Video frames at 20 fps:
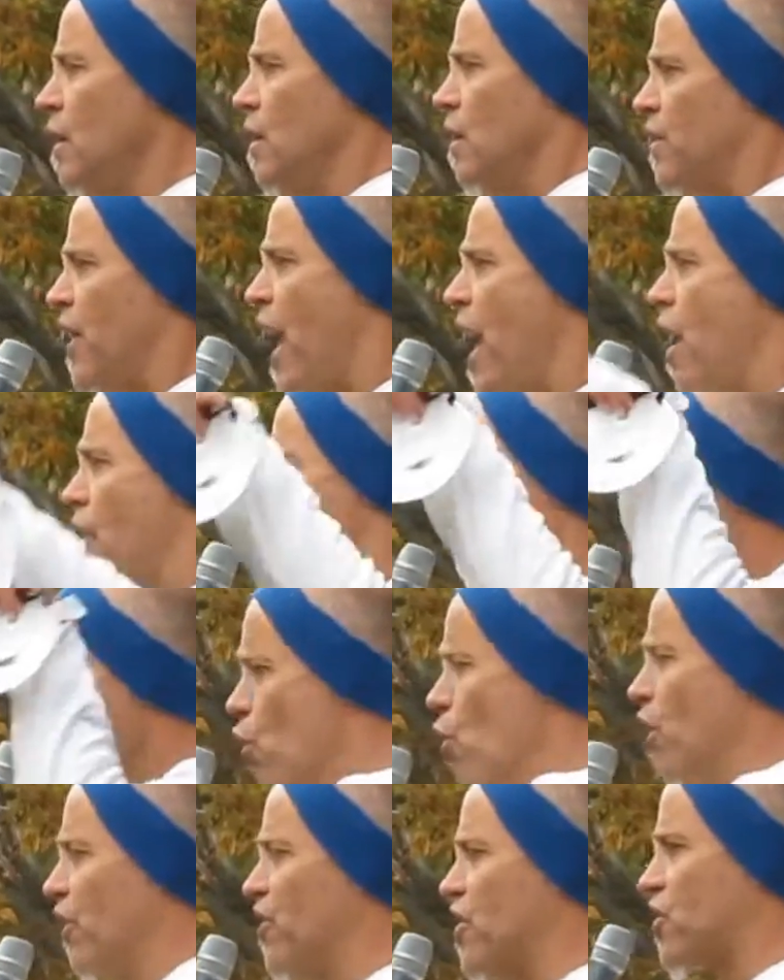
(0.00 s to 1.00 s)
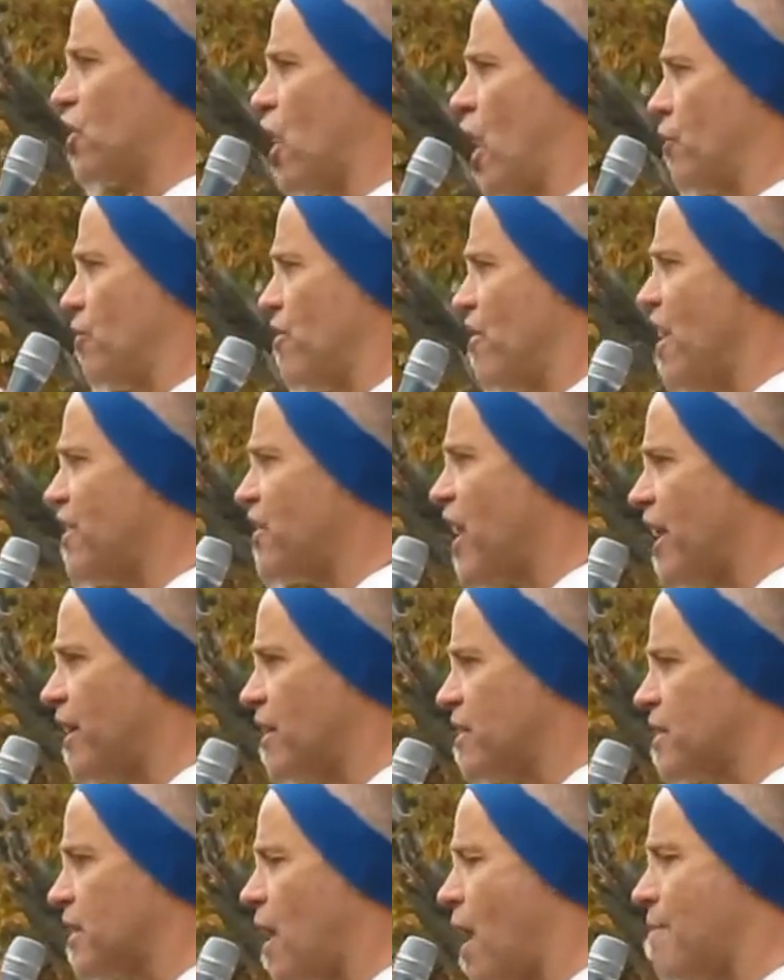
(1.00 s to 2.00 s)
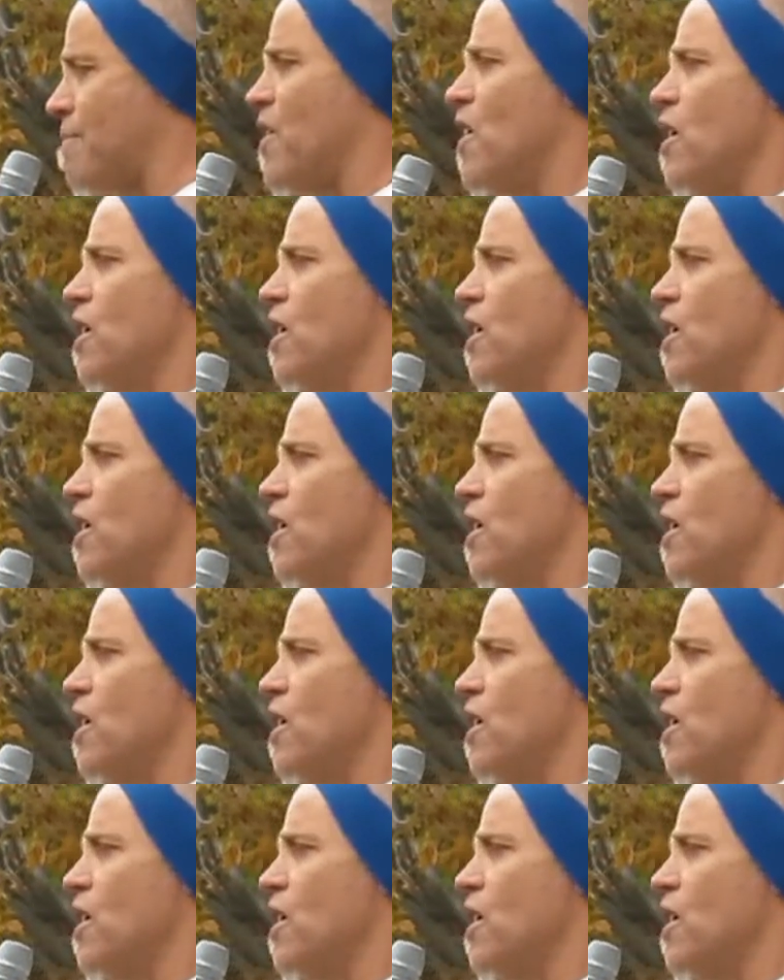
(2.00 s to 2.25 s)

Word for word: They have ruined this country. They take this country.